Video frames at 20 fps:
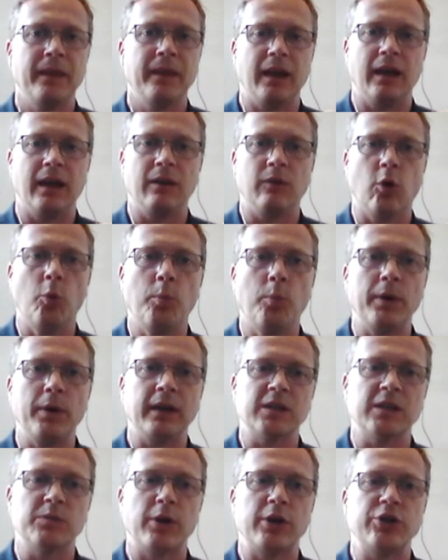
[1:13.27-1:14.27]
and opening
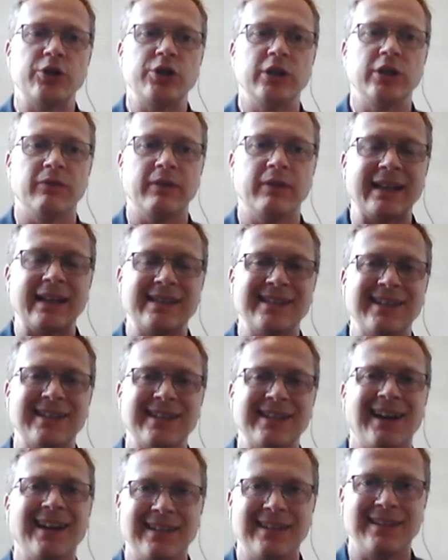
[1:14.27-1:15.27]
a spreadsheet of that
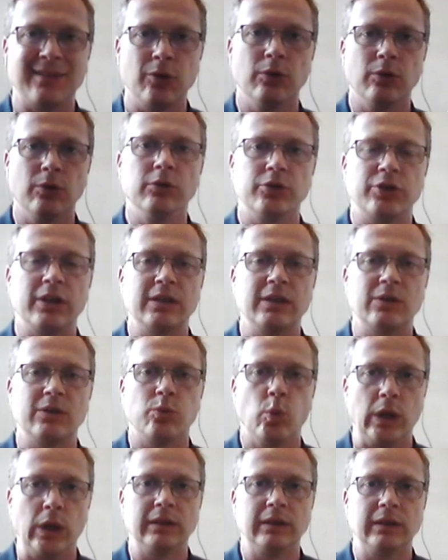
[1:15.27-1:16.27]
size in Google Sheets
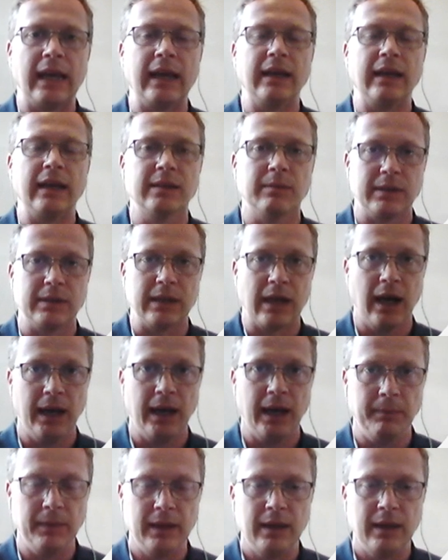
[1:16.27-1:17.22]
will take some time.